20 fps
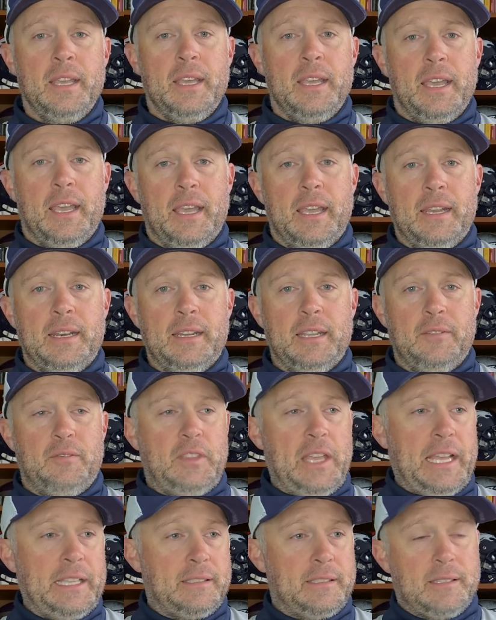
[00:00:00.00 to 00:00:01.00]
And if
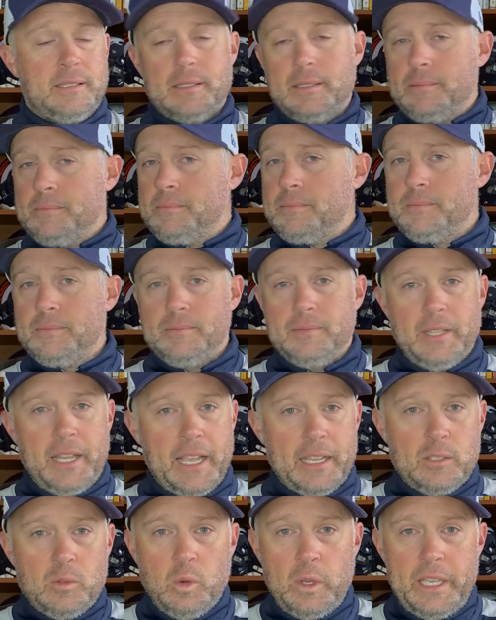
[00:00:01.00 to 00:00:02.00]
that's
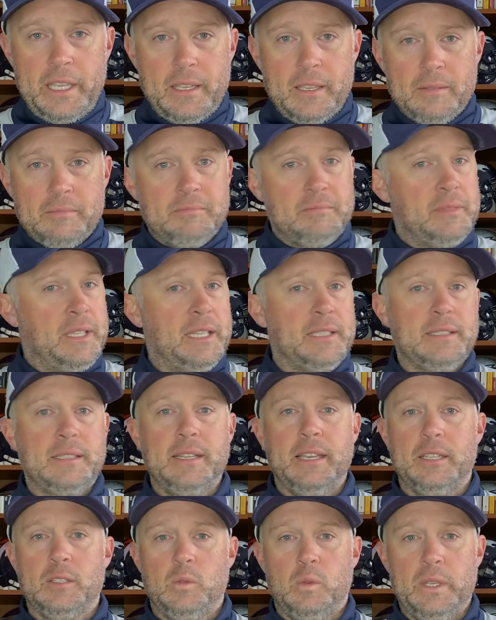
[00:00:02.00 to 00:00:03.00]
next week, that's
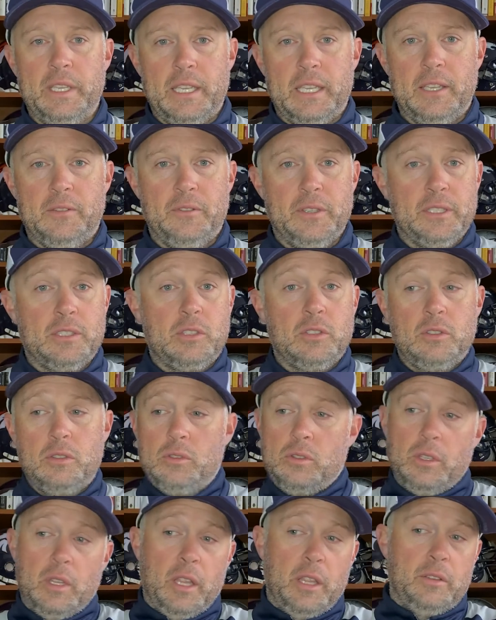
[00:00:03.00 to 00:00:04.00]
next week. If it's
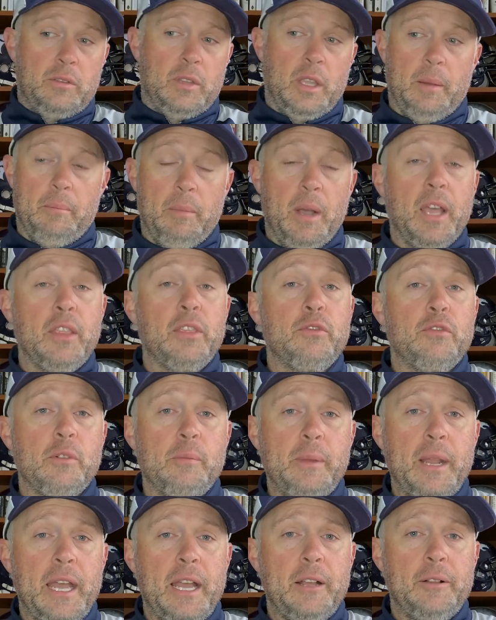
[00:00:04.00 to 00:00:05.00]
a month
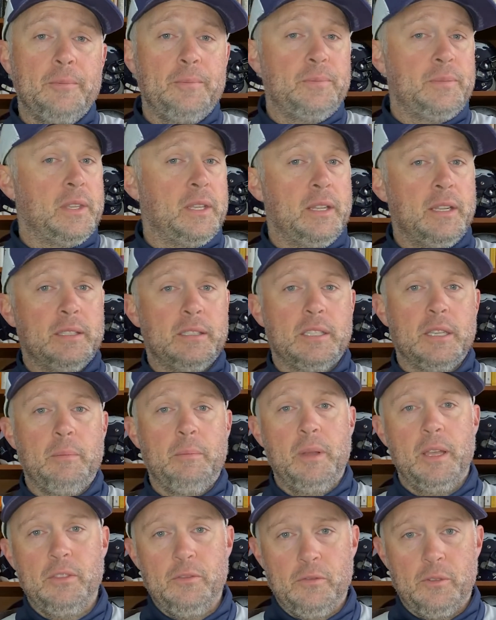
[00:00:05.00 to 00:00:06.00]
from now, then it's a
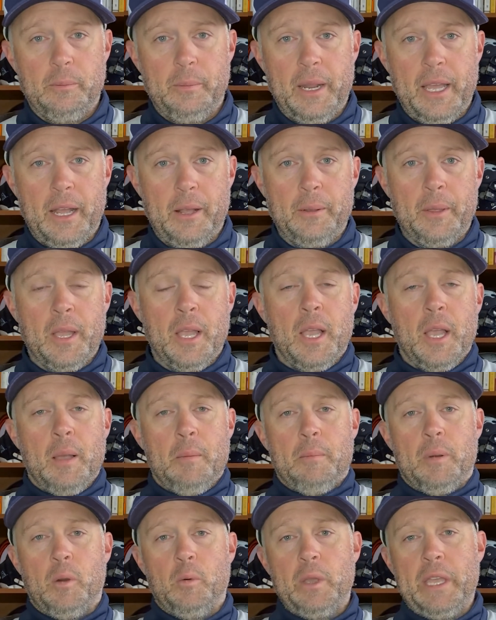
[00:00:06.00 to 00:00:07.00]
month from now.
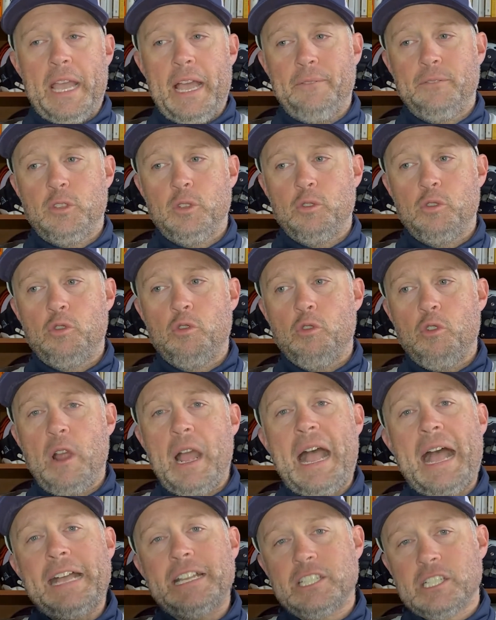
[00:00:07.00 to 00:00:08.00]
But we have to
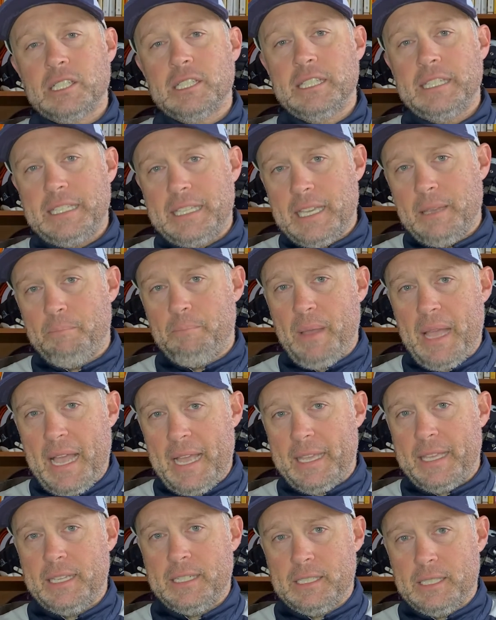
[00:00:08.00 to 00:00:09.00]
gradually get
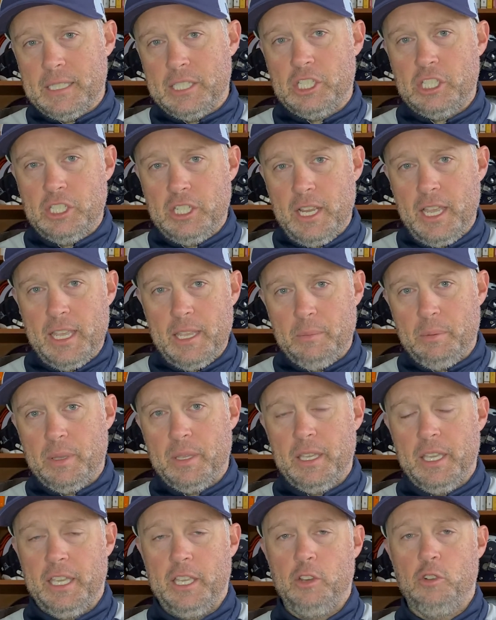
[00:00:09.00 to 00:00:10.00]
back into shape
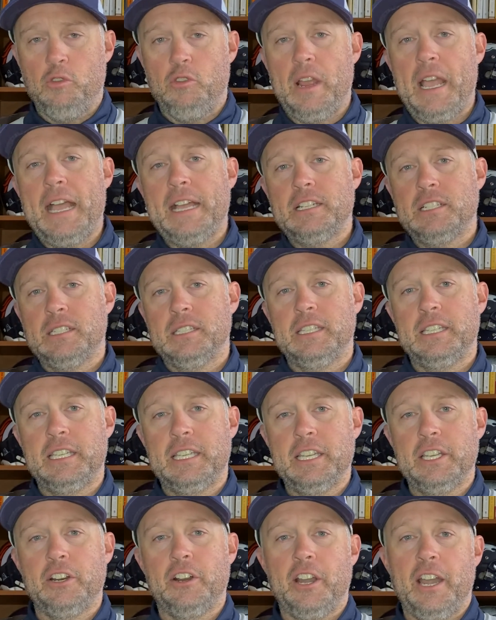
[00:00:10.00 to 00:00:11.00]
and gradually
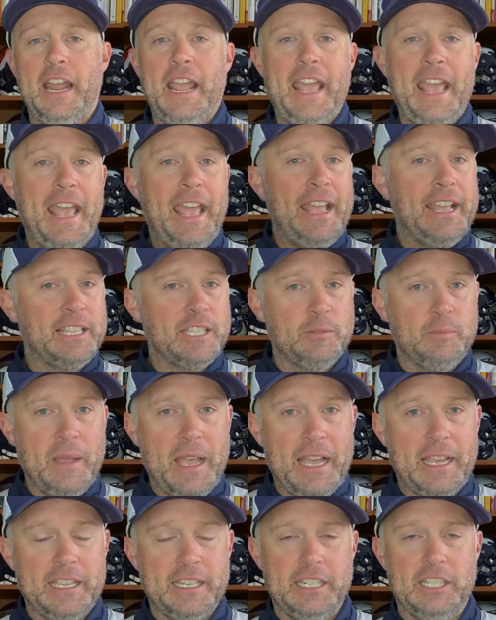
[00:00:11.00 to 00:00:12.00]
get our hands
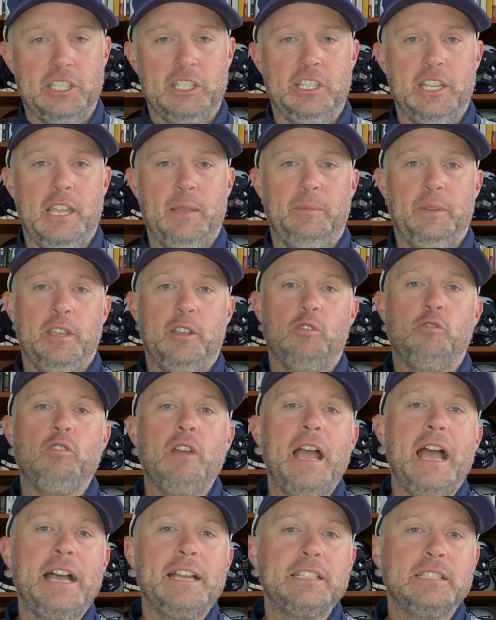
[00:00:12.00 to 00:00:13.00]
back into shape and
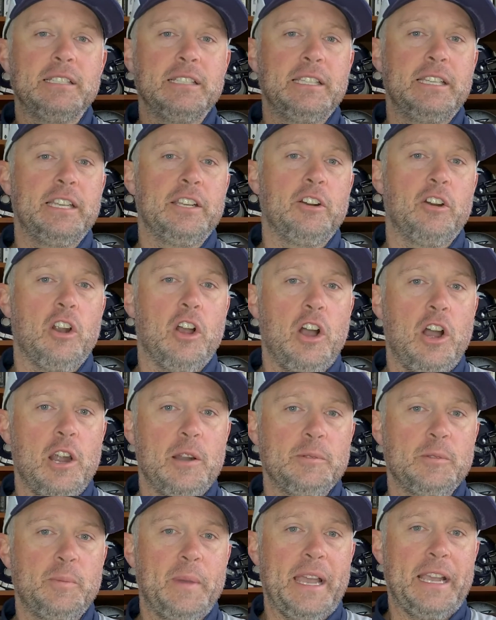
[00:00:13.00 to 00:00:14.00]
gradually get our
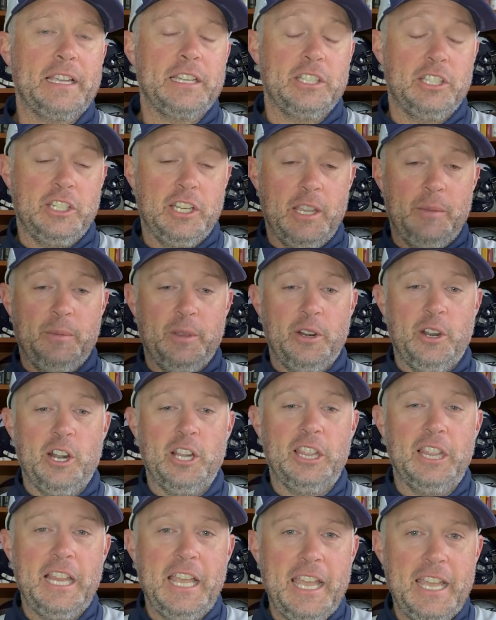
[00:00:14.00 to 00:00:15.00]
arms back in shape and our
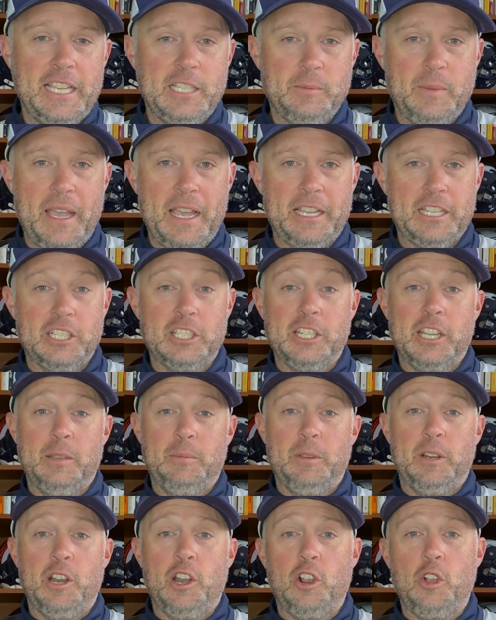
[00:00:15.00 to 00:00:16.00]
legs back in
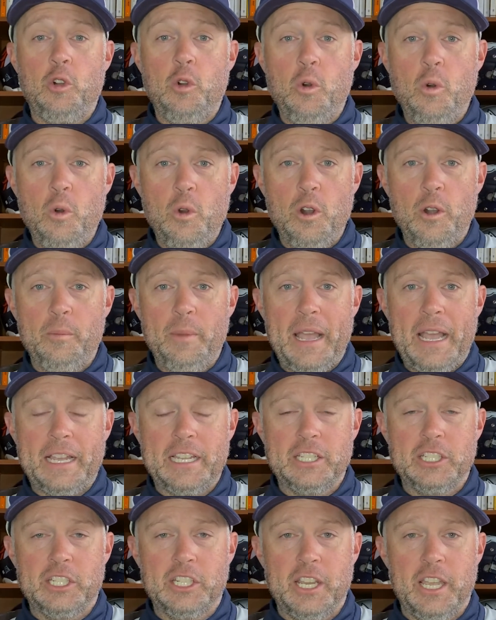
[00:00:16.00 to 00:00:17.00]
shape and our core back
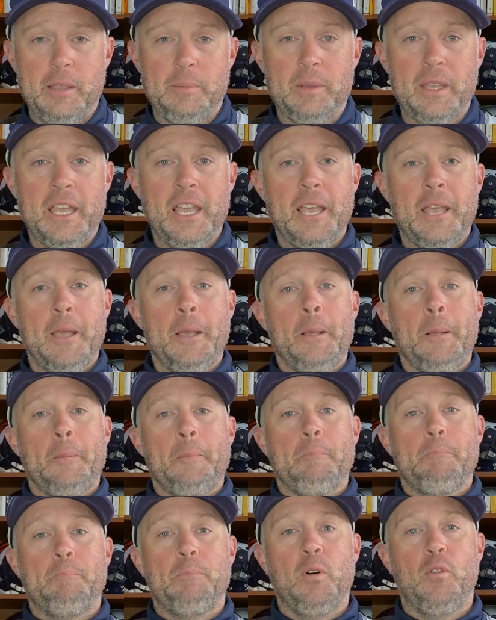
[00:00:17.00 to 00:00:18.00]
in shape
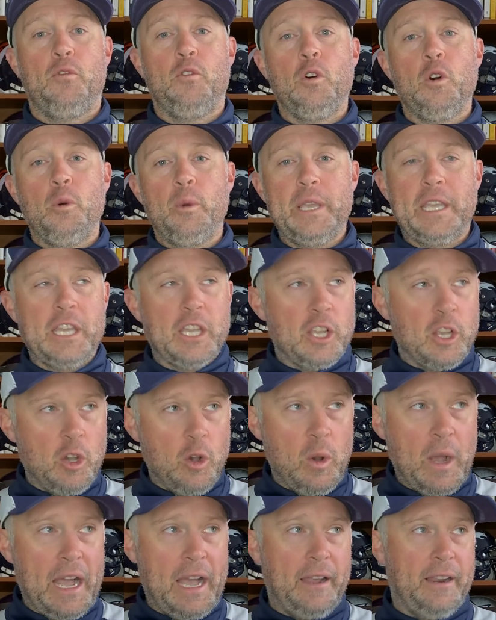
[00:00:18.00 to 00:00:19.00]
before we can
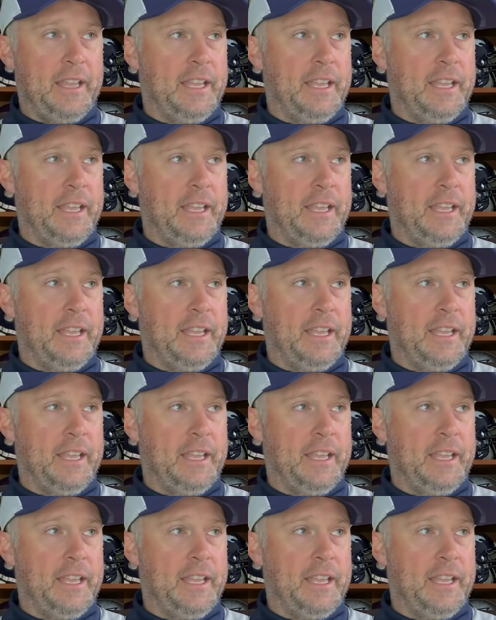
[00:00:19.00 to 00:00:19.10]
go out